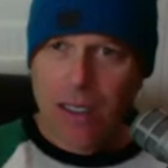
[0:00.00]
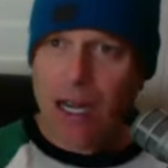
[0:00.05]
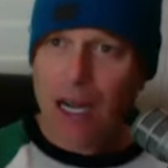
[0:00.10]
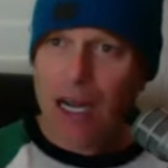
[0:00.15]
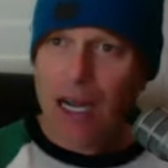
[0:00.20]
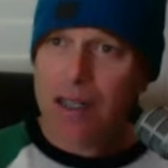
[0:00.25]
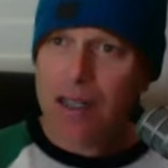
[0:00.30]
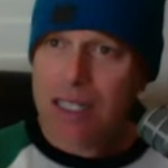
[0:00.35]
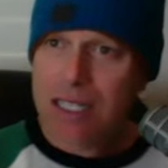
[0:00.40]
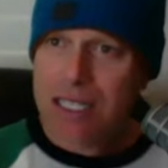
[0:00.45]

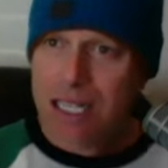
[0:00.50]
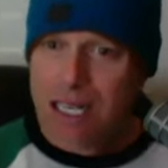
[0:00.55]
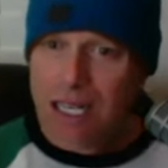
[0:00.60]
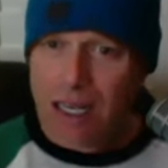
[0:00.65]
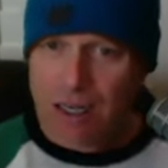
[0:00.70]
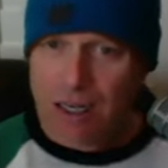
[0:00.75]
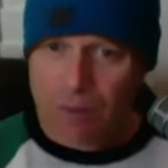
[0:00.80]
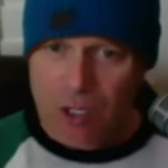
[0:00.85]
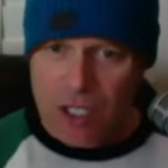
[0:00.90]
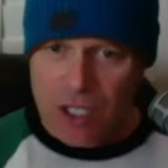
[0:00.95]
I didn't see
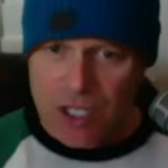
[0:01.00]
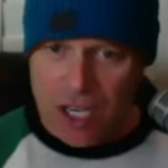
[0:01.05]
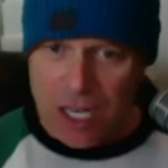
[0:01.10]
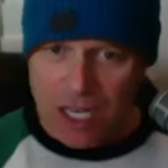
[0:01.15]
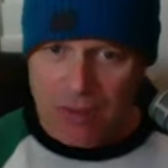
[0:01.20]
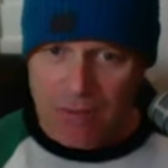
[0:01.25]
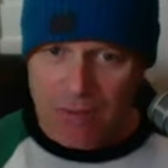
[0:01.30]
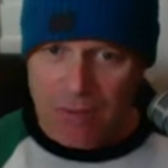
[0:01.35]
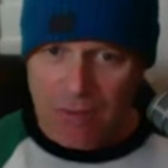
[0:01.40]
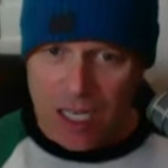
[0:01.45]
it. I'm just
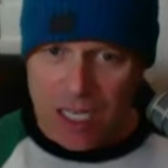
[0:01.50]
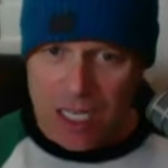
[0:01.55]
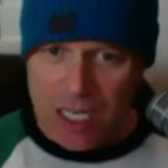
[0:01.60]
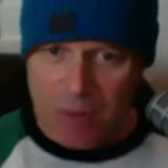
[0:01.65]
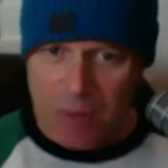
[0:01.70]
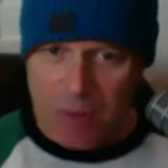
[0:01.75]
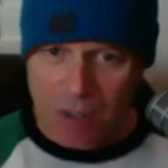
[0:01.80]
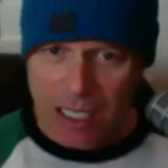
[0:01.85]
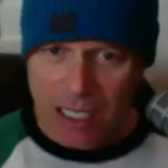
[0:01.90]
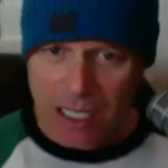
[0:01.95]
checking
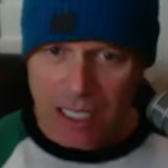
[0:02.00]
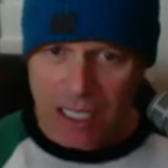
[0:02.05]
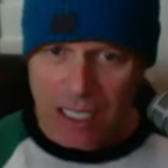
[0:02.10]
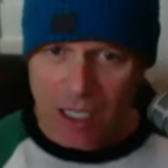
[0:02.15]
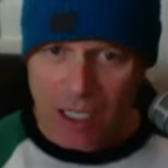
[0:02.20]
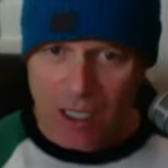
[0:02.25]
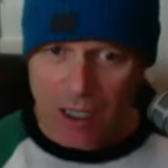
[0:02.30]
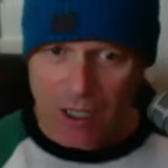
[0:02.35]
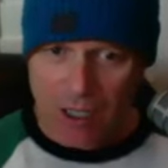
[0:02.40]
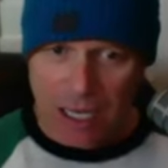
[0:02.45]
Facebook
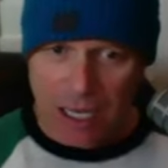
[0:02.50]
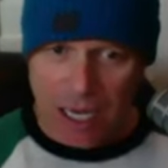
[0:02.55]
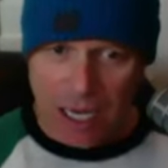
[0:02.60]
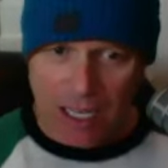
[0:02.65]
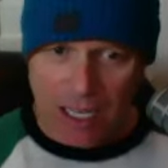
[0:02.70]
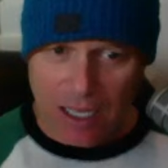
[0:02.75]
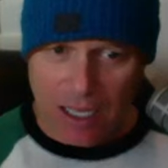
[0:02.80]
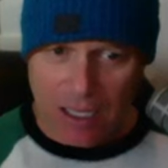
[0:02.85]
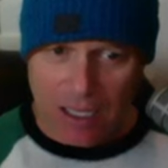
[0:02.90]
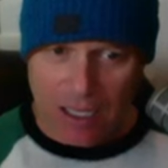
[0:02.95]
here
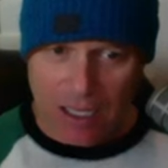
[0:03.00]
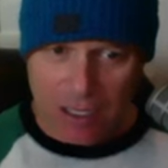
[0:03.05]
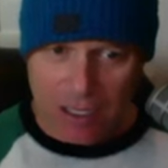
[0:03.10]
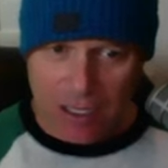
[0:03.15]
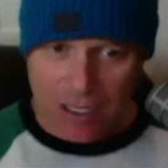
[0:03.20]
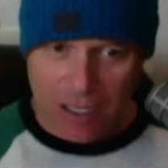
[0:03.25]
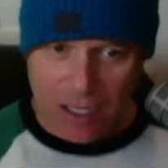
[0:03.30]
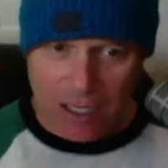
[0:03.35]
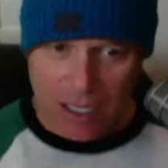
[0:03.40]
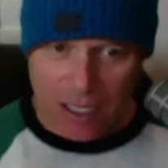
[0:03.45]

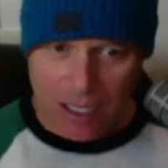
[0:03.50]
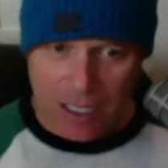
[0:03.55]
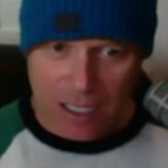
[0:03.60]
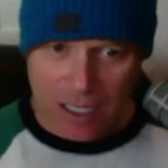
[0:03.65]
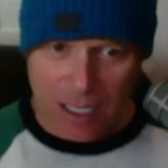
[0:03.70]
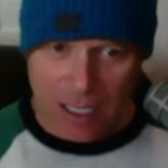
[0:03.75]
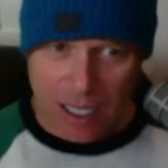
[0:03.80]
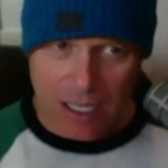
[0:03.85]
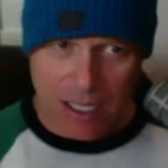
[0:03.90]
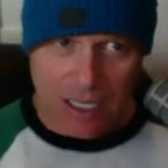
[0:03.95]
and
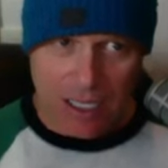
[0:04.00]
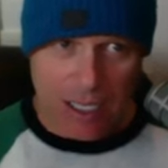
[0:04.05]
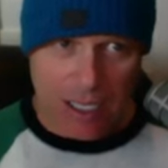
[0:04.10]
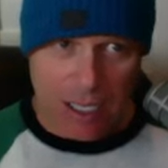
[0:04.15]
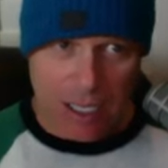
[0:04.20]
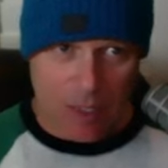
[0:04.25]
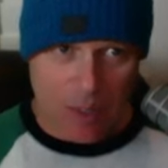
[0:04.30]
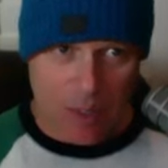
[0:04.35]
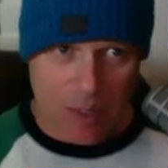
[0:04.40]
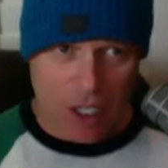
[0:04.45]
seeing any
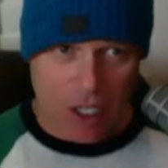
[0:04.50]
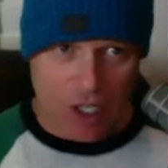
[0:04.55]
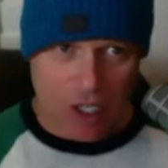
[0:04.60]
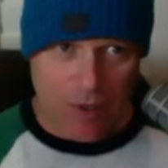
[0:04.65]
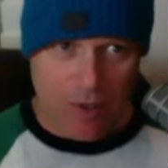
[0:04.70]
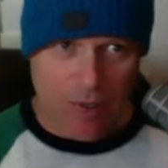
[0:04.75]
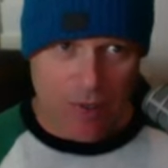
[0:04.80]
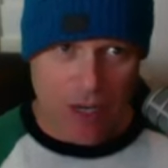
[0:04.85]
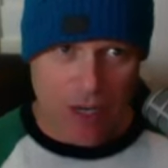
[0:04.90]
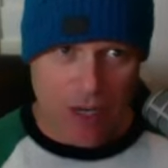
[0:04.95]
comments. Let me just
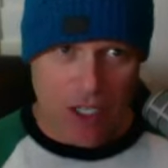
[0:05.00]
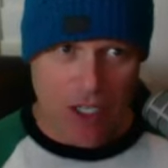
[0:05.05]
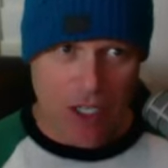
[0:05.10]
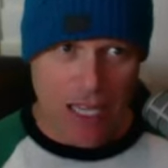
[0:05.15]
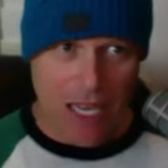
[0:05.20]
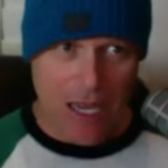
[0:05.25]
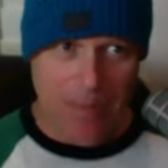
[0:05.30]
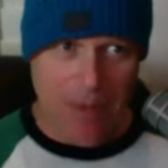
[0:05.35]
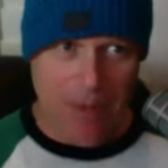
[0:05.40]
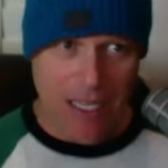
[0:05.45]
refresh
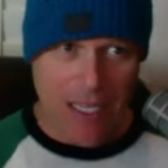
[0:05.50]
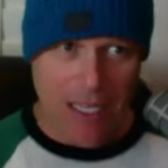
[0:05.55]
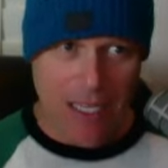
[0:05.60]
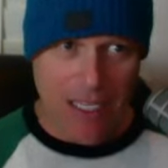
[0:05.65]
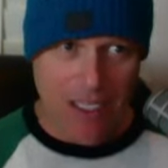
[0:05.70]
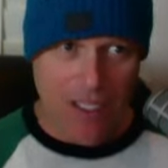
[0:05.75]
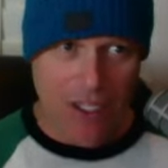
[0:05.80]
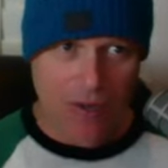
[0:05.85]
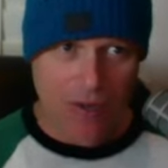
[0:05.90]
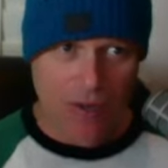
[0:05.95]
that
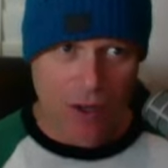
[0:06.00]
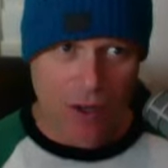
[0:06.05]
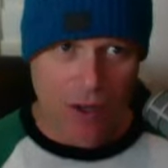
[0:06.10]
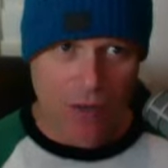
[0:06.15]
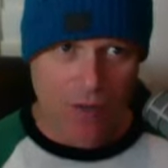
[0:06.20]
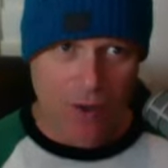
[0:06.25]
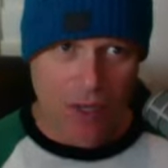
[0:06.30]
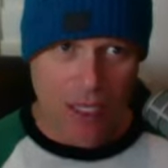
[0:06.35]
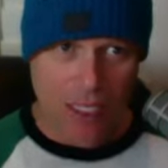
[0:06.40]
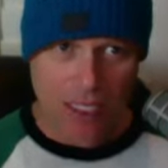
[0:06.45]
page for our
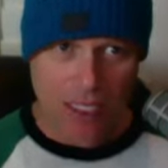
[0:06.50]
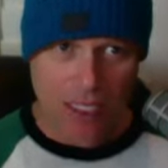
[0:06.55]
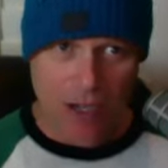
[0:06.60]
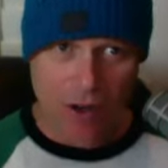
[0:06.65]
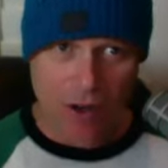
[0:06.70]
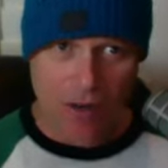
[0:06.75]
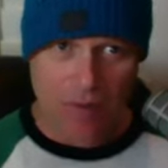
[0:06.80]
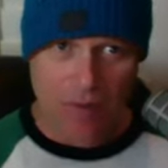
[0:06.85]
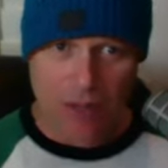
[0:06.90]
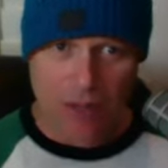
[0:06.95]
friends that
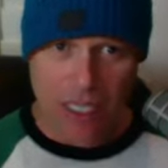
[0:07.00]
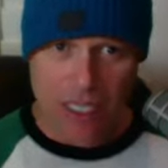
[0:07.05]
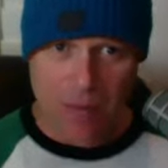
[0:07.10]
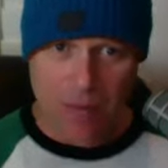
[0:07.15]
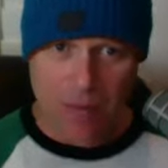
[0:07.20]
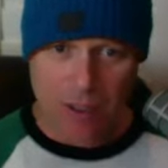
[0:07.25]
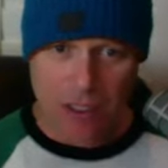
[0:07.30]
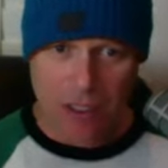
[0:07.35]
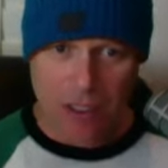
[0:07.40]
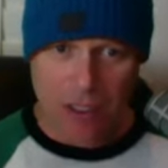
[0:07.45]
are on
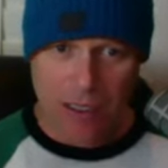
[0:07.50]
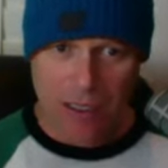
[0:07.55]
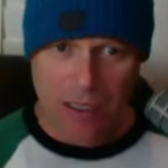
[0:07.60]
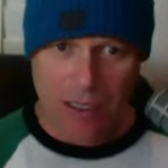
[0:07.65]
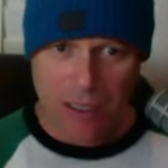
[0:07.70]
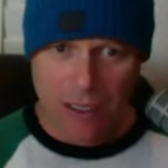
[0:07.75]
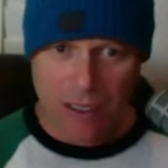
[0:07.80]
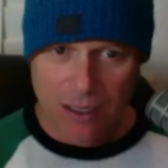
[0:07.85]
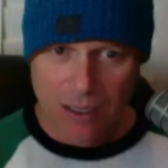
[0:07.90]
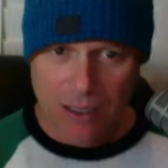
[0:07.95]
Facebook.
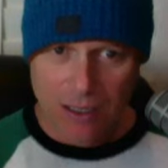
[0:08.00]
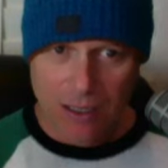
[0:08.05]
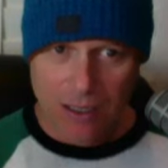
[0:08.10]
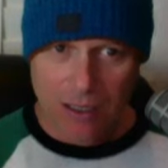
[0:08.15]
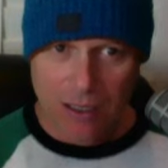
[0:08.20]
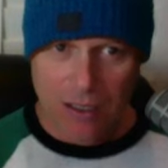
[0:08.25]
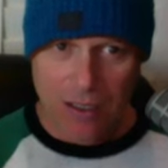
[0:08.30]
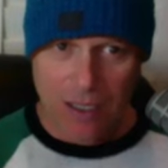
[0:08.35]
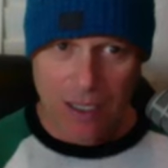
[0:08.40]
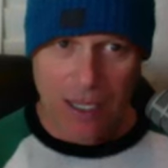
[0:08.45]
The,
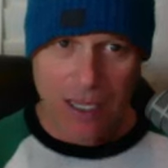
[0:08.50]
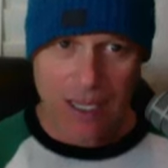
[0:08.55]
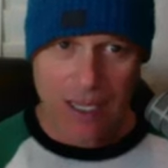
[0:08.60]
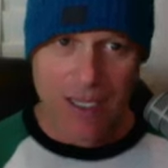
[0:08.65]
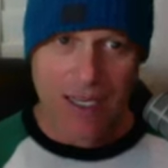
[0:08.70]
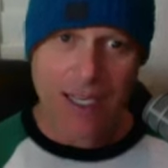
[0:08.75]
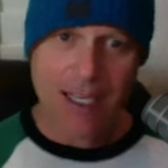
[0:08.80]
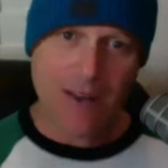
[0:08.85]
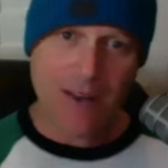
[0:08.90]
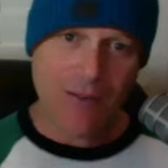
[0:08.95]
um,
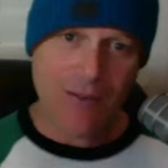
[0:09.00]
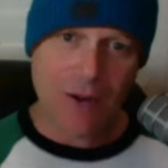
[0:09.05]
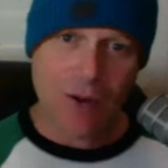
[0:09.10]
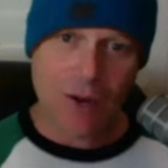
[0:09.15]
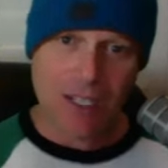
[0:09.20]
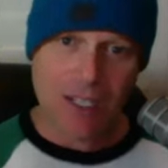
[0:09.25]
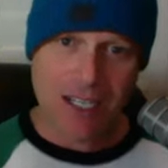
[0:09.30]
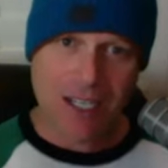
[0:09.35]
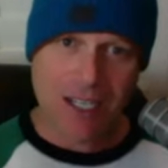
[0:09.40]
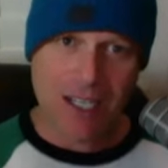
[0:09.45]
and I, of
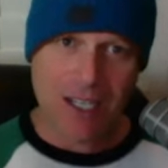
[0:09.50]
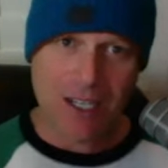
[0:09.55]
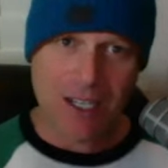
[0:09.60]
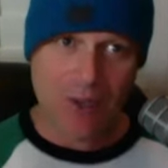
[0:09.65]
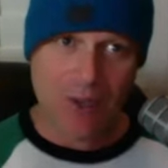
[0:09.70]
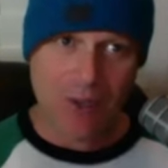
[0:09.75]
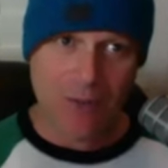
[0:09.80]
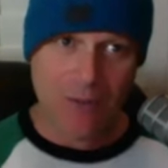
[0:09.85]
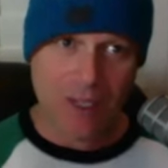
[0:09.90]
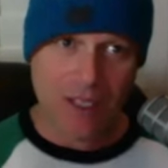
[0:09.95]
course, I get a
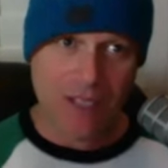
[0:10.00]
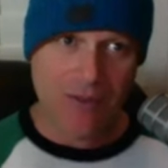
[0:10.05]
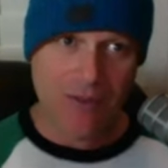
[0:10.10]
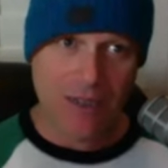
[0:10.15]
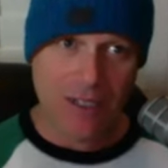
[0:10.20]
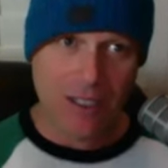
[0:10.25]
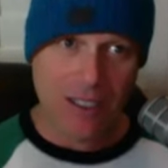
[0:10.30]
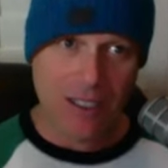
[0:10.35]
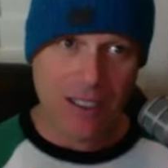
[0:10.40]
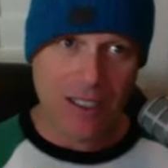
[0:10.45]
little bit of
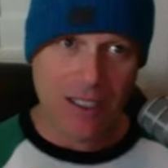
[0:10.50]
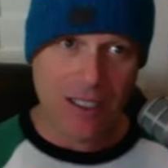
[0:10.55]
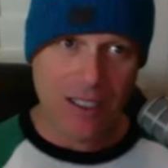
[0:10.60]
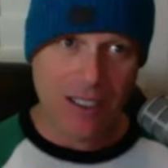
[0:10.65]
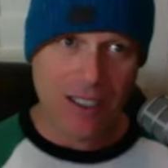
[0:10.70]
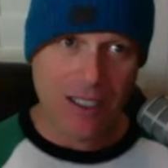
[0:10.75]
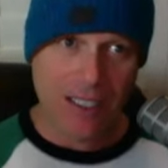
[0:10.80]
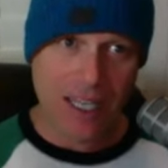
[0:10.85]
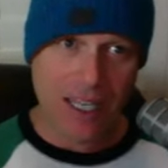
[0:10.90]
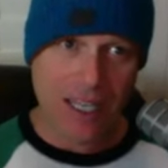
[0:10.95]

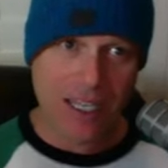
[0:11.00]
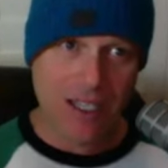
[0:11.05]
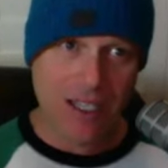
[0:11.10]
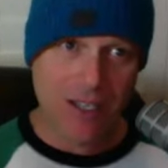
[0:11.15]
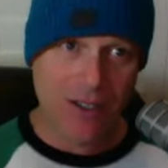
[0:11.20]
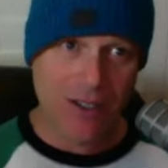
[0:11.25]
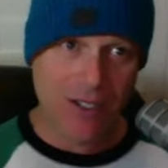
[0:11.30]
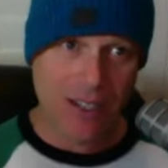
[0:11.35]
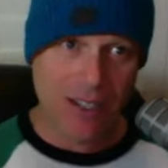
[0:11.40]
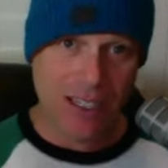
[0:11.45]
a
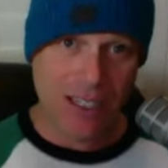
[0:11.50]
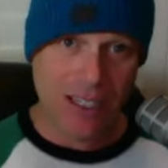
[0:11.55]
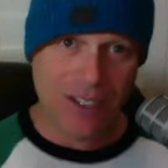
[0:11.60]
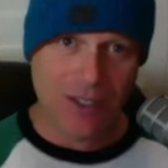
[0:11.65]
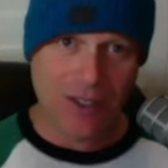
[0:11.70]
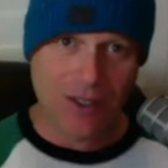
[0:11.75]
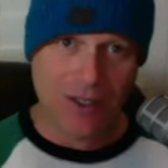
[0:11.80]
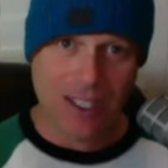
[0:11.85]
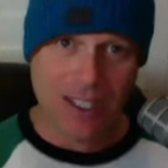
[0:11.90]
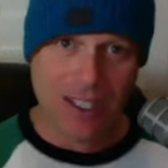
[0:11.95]
echo, and that's
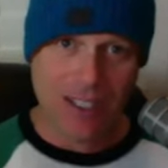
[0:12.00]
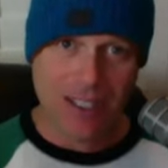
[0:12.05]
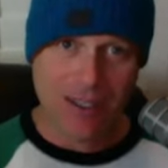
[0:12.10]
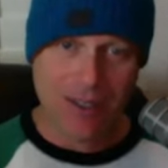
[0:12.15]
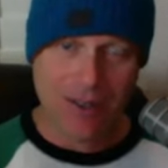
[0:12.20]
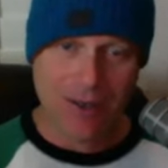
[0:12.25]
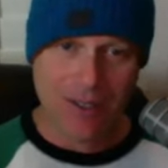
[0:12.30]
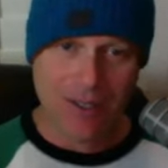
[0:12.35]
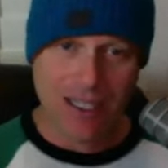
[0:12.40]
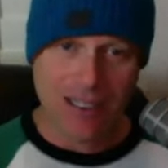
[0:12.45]
okay.
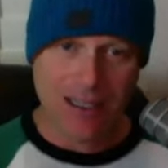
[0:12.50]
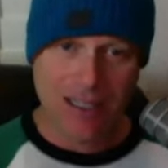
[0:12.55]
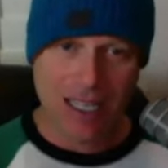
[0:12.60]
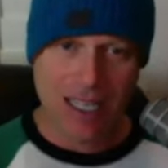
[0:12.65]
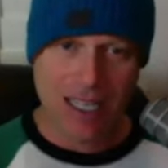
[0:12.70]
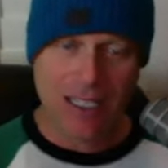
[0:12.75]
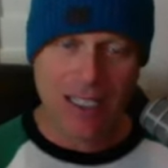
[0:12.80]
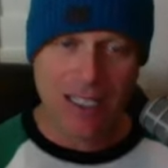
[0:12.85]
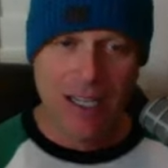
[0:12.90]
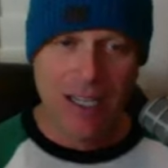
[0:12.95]
Got
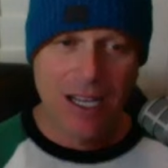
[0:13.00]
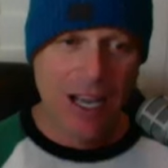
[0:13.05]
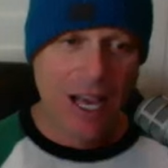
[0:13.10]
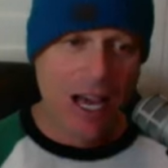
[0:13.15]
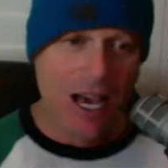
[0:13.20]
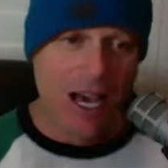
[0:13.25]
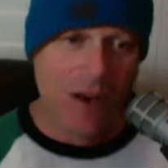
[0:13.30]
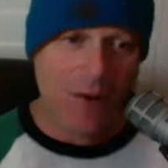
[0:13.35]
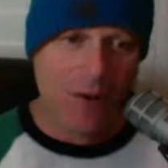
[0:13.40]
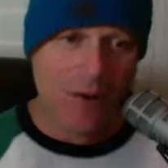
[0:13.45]
that
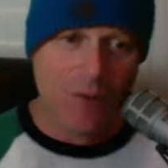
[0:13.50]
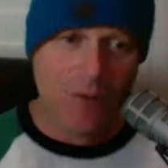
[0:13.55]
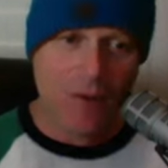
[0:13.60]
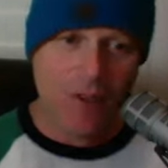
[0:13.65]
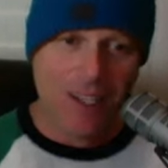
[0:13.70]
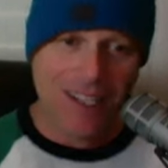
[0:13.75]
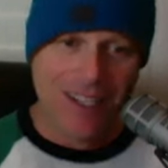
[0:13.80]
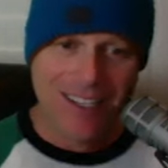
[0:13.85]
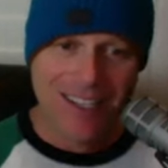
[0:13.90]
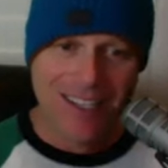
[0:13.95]
out of the
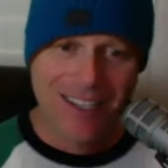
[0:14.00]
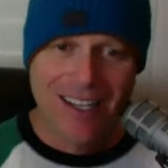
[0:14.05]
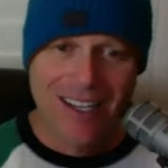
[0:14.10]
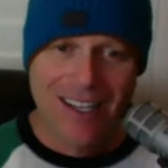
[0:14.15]
way.